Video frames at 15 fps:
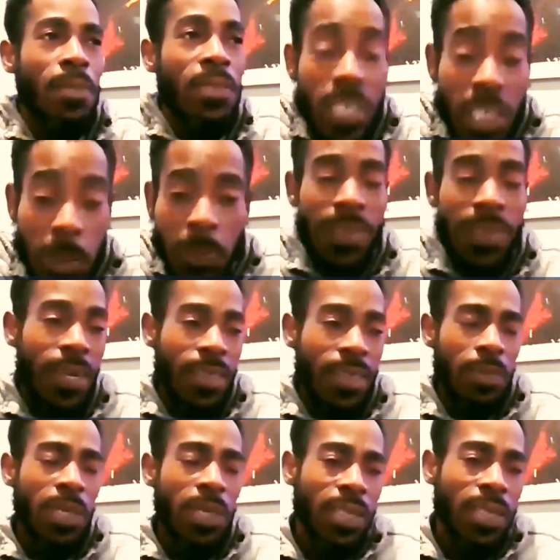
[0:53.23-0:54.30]
this particular
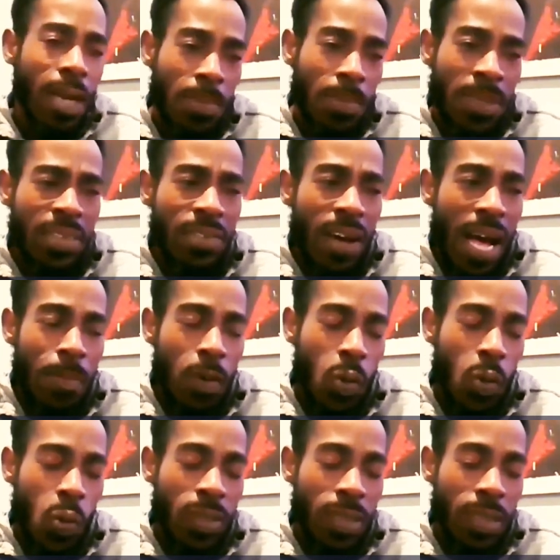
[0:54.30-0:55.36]
semester, I believe I'm
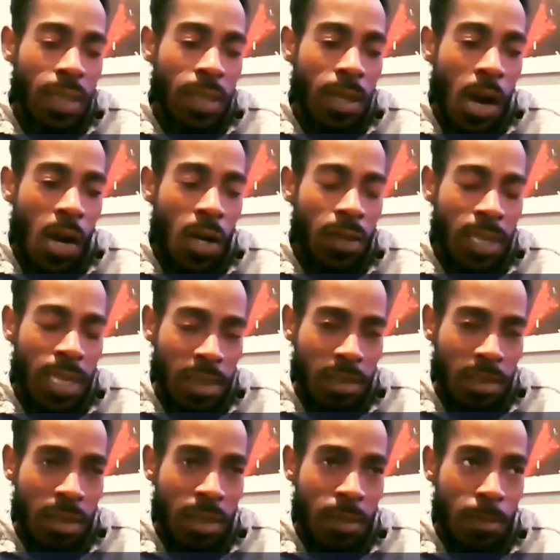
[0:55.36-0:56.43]
honing in on
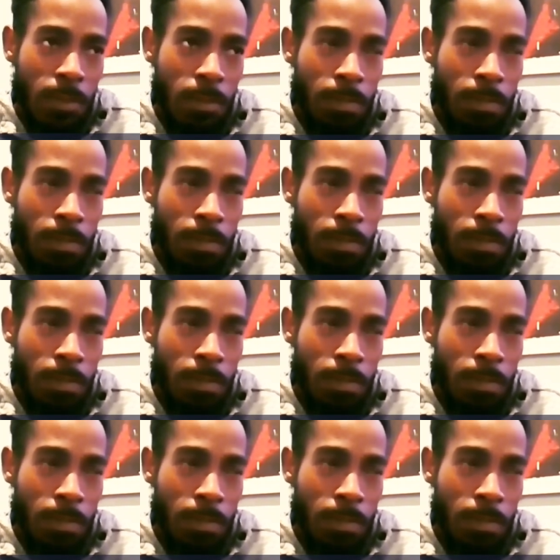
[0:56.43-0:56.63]
Haiti,